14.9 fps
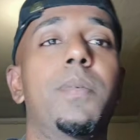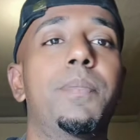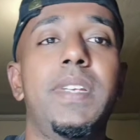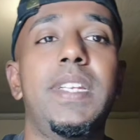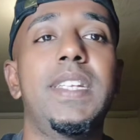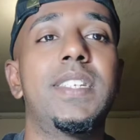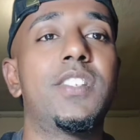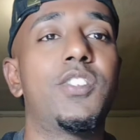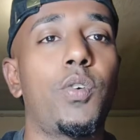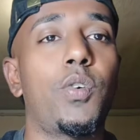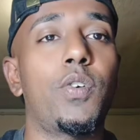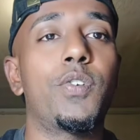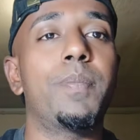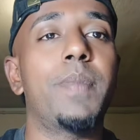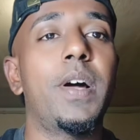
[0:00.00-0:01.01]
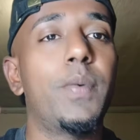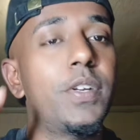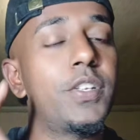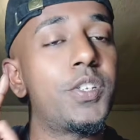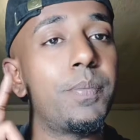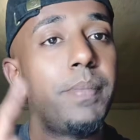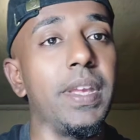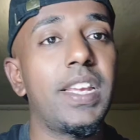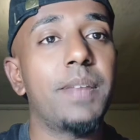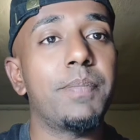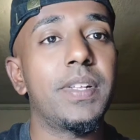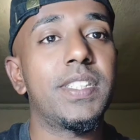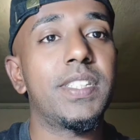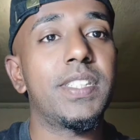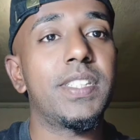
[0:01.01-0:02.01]
short loom. I want to make it myself.
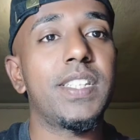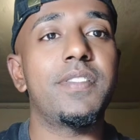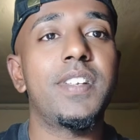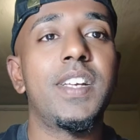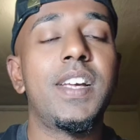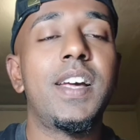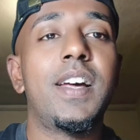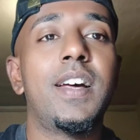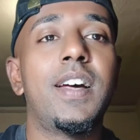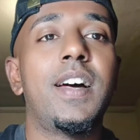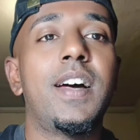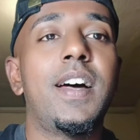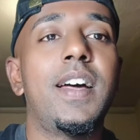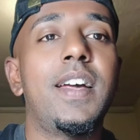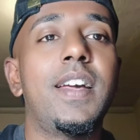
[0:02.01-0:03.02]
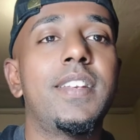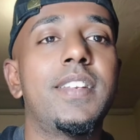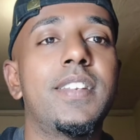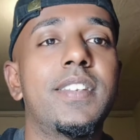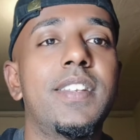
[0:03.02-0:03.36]
And yeah,